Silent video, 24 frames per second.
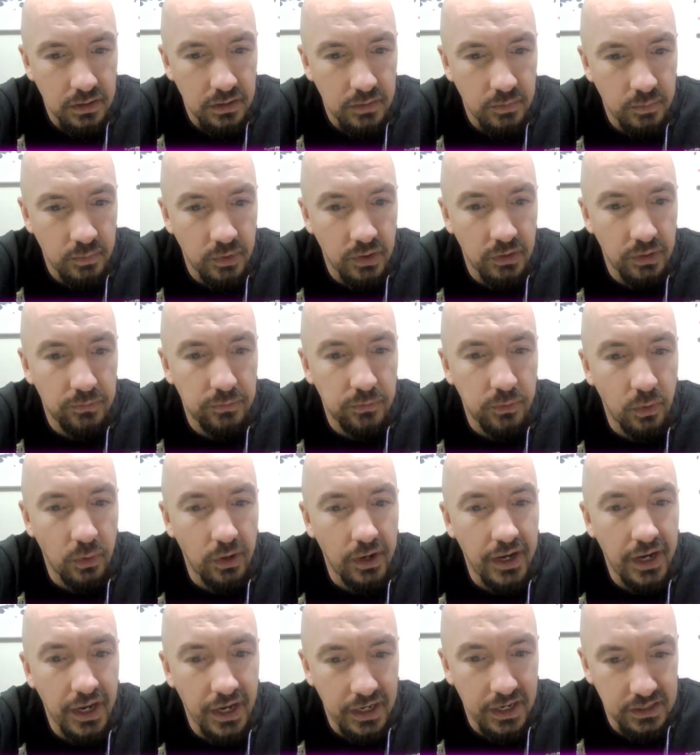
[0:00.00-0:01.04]
But a 4
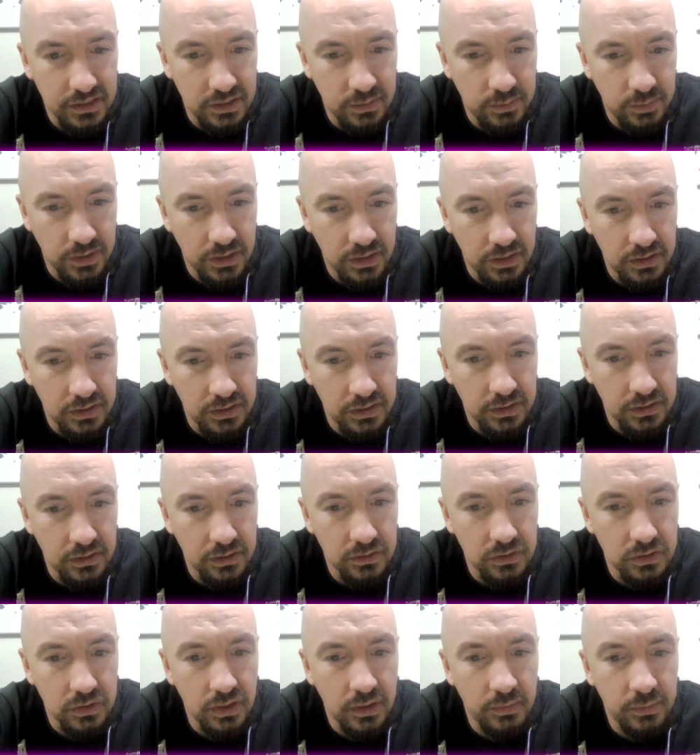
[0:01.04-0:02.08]
has to be on here,
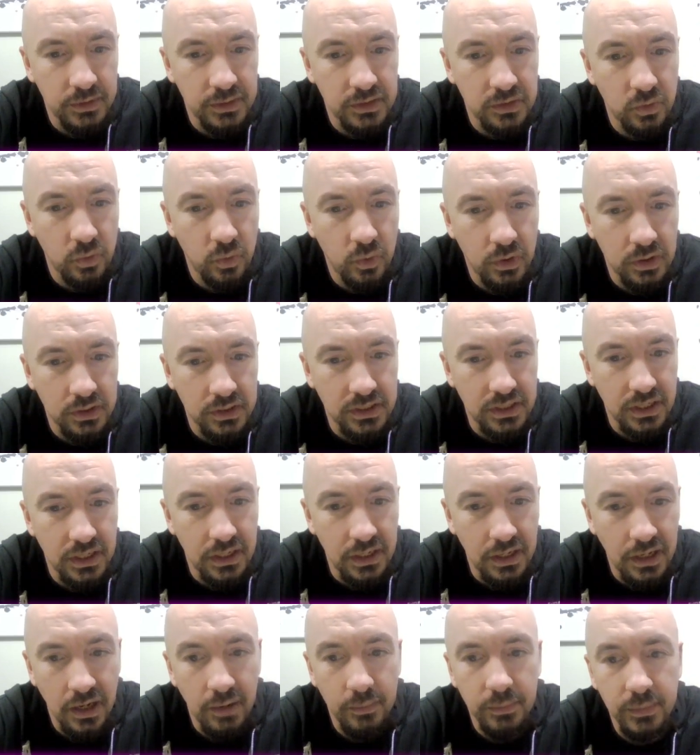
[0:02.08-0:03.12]
so that means 1s
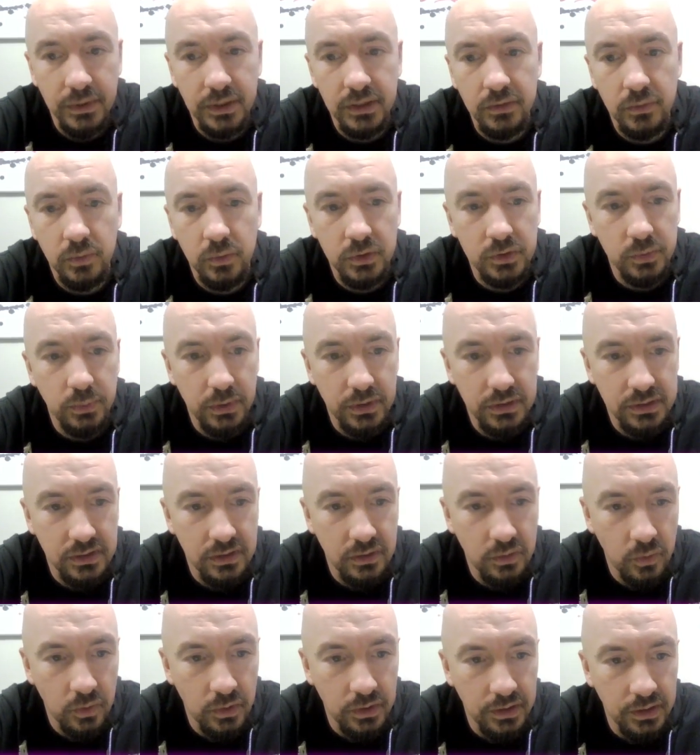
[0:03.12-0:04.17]
cannot be, which places the
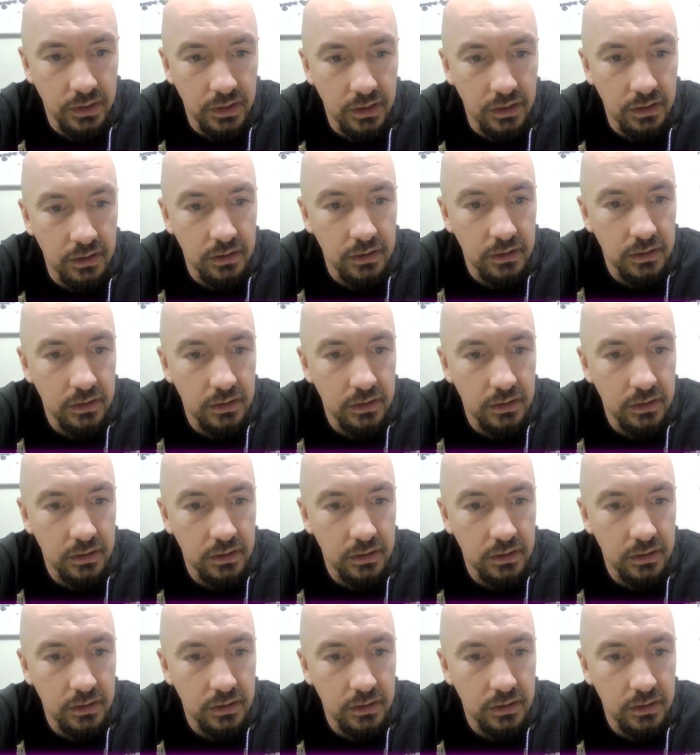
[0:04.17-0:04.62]
1 there.